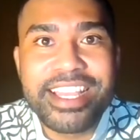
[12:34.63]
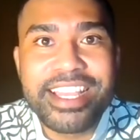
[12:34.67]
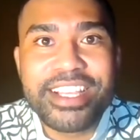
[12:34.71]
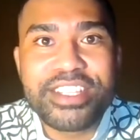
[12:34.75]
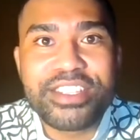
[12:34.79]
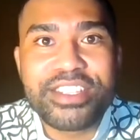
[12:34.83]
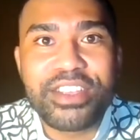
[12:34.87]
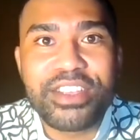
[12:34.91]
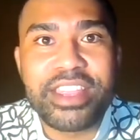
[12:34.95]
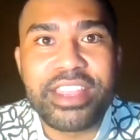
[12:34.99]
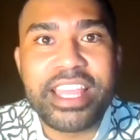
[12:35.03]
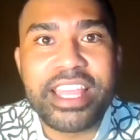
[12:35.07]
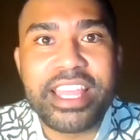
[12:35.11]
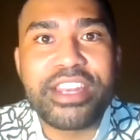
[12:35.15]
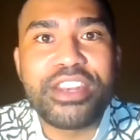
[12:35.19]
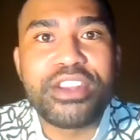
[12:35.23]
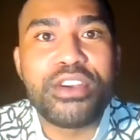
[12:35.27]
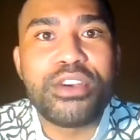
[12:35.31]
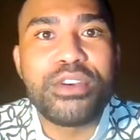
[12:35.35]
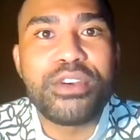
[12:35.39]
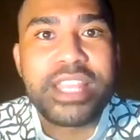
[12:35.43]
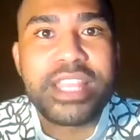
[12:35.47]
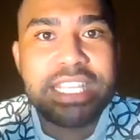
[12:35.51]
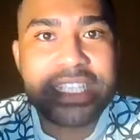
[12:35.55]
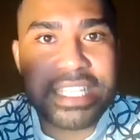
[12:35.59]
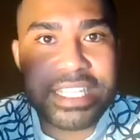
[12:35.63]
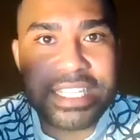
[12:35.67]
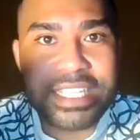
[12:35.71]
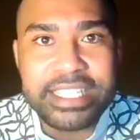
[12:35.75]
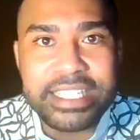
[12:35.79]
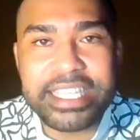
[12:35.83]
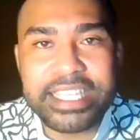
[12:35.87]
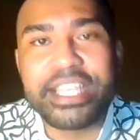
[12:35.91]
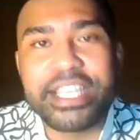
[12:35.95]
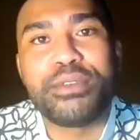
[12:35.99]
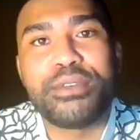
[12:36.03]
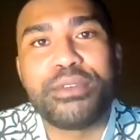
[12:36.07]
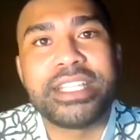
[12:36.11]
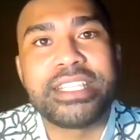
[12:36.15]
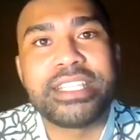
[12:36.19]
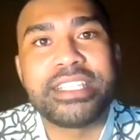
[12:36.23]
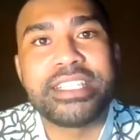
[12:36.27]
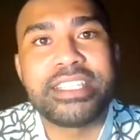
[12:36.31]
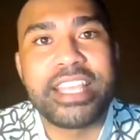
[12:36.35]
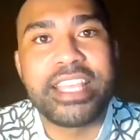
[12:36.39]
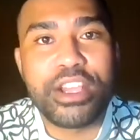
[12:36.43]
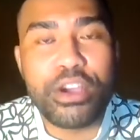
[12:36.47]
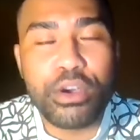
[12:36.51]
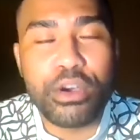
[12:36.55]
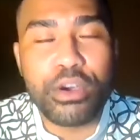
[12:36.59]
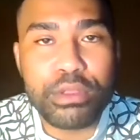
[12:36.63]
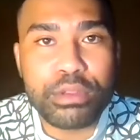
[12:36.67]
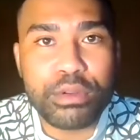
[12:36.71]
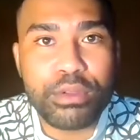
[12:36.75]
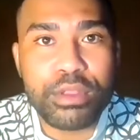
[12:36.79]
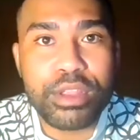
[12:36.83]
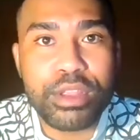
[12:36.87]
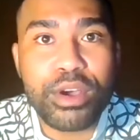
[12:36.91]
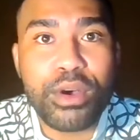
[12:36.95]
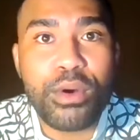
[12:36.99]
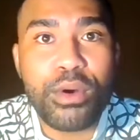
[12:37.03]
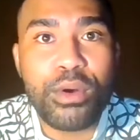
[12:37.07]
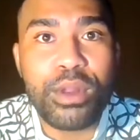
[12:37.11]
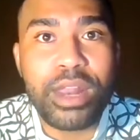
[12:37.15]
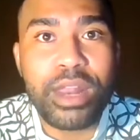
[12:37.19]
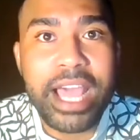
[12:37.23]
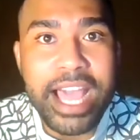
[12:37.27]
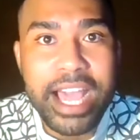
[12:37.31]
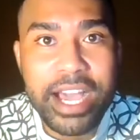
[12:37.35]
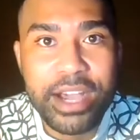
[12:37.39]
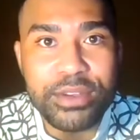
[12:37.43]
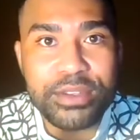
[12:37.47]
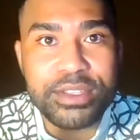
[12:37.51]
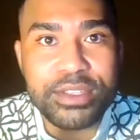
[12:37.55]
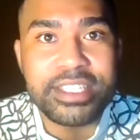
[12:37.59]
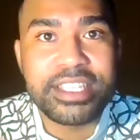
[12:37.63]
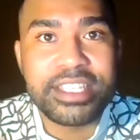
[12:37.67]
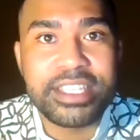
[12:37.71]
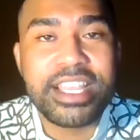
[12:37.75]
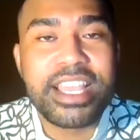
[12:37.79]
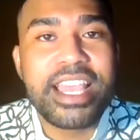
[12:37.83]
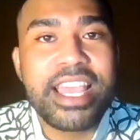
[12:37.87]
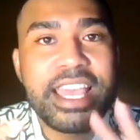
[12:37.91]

So they know there's a sequence. They go through the whole house.